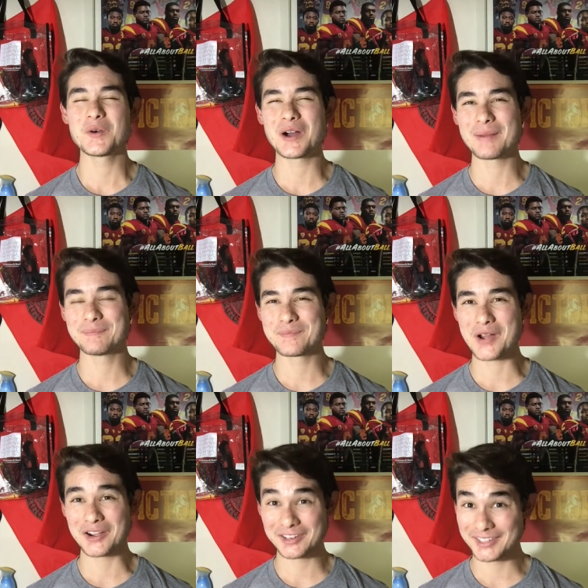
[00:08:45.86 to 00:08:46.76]
I'm
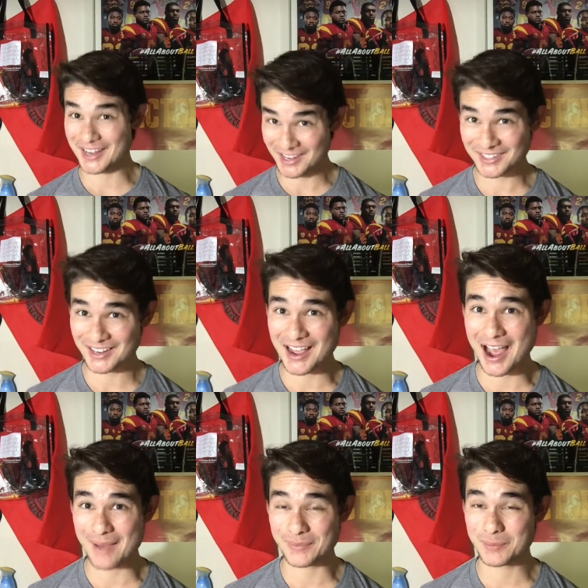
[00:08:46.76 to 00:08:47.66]
not going to say is going to
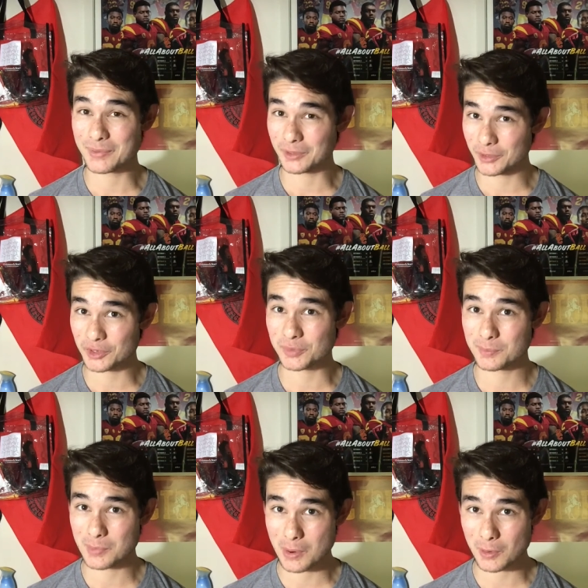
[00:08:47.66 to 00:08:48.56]
happen, but looks
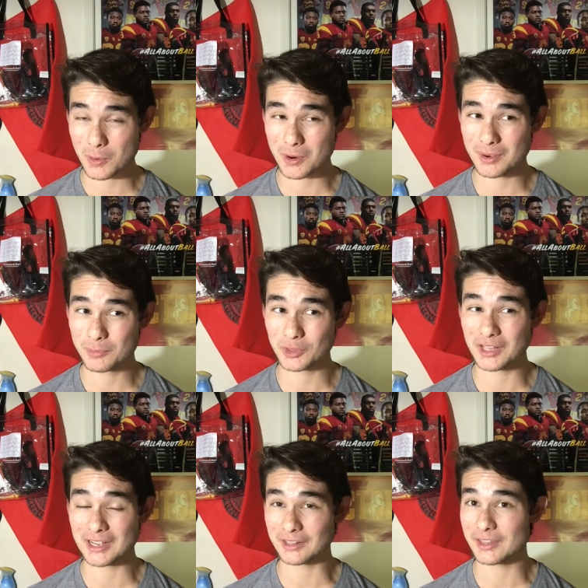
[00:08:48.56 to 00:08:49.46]
more uh, more
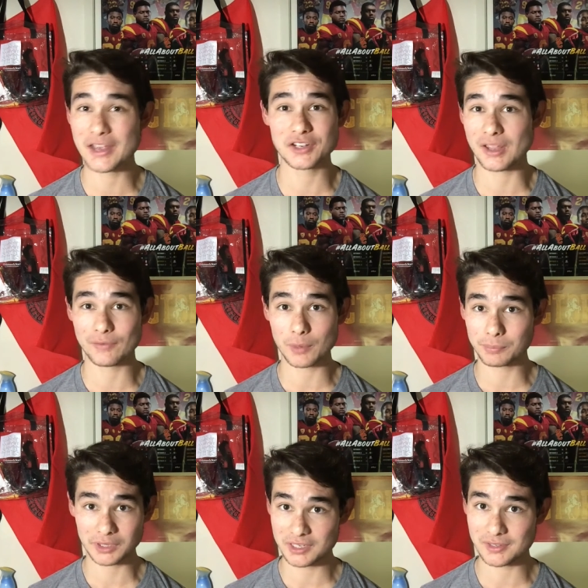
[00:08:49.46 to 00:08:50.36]
likely. They just have a
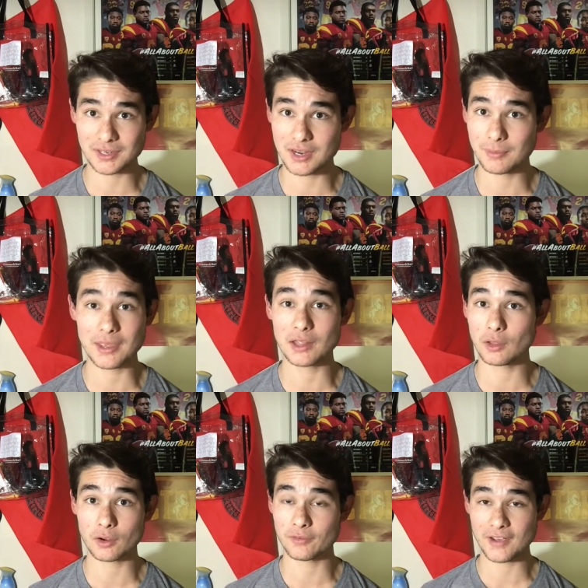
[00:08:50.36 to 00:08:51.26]
complete team. They
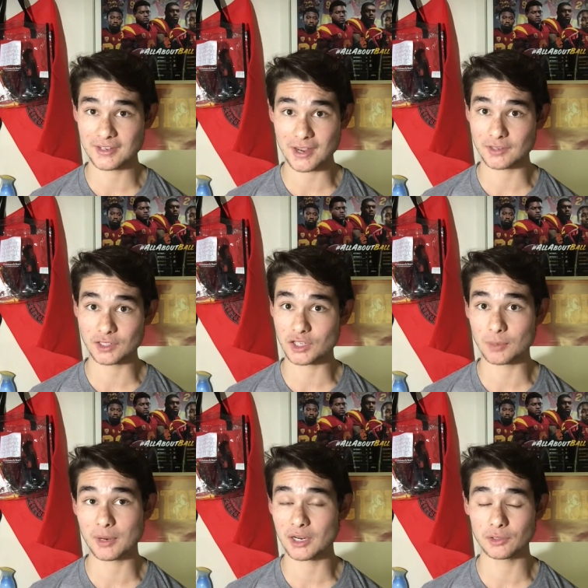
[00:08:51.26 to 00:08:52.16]
look fantastic. Jake
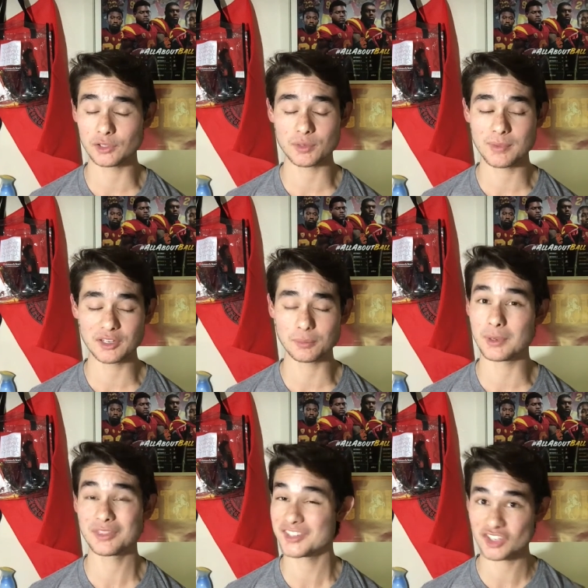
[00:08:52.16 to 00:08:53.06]
Browning looks amazing,
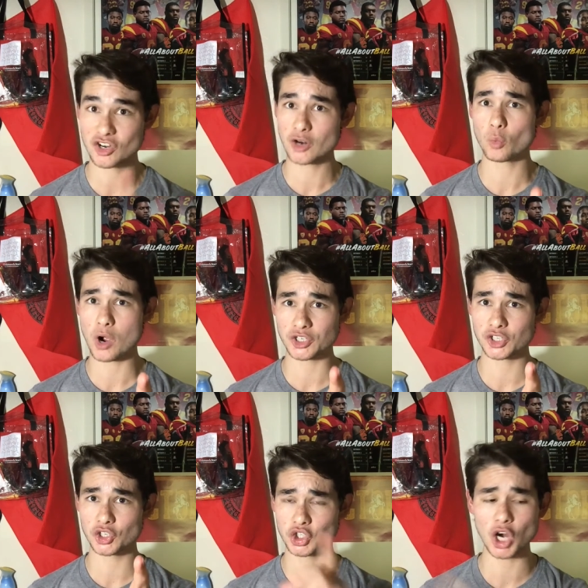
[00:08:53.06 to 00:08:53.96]
but this is not a
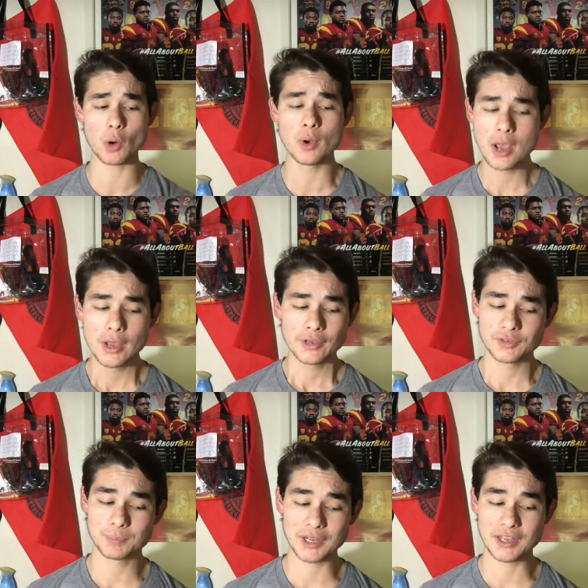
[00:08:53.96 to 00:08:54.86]
Washington show.
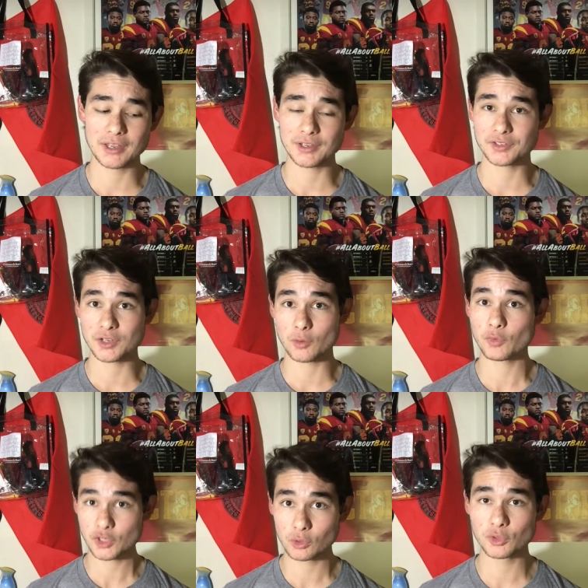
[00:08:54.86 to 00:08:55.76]
But uh, so if
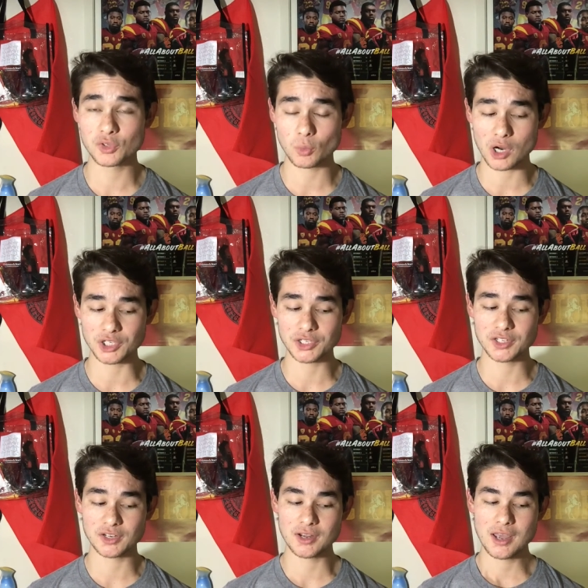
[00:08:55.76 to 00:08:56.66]
we do lose to
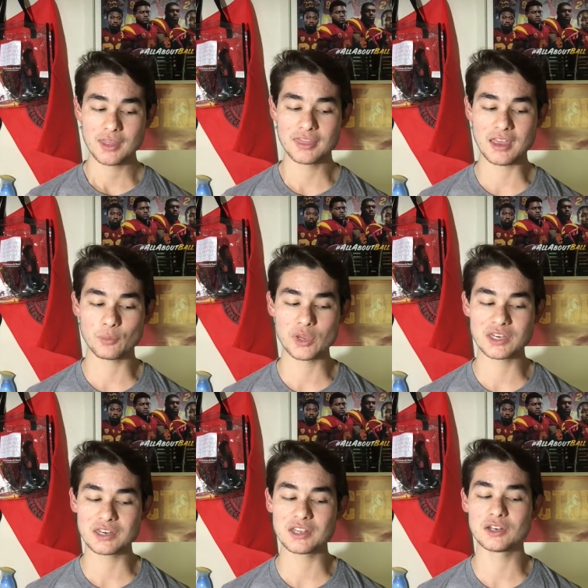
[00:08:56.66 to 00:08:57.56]
Washington, then we
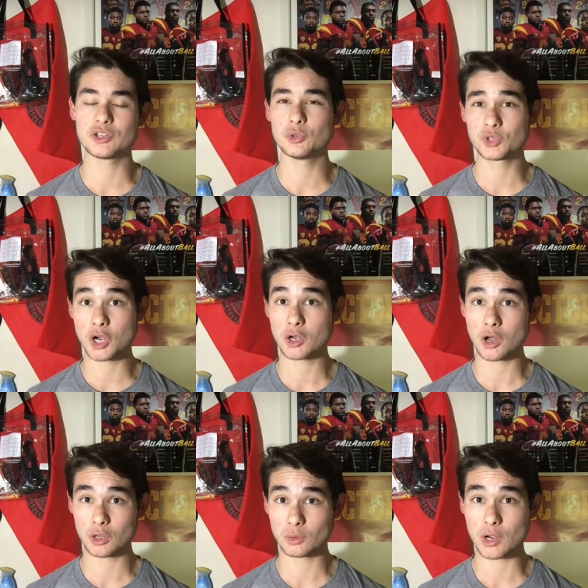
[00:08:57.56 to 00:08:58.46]
need Utah and
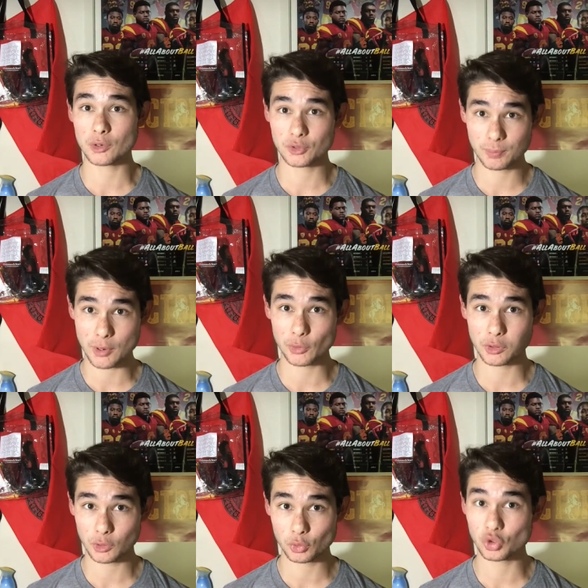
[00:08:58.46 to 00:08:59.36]
Colorado to both
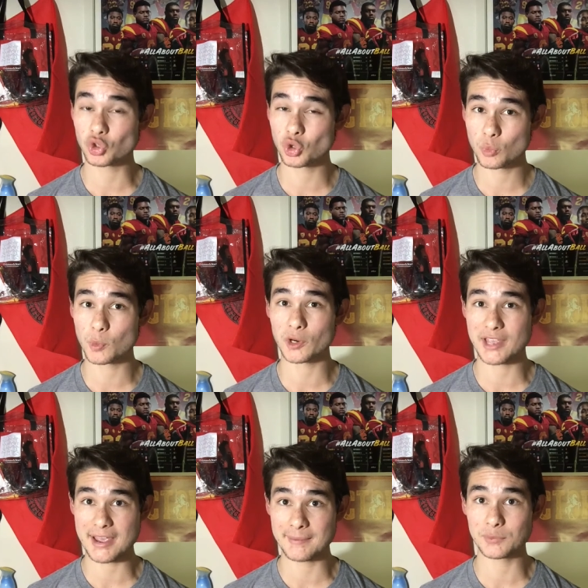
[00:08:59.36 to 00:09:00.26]
lose two more
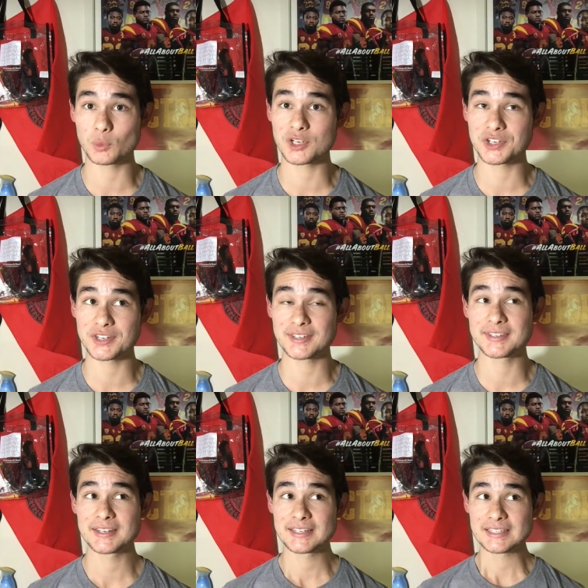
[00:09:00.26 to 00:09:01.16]
games, which is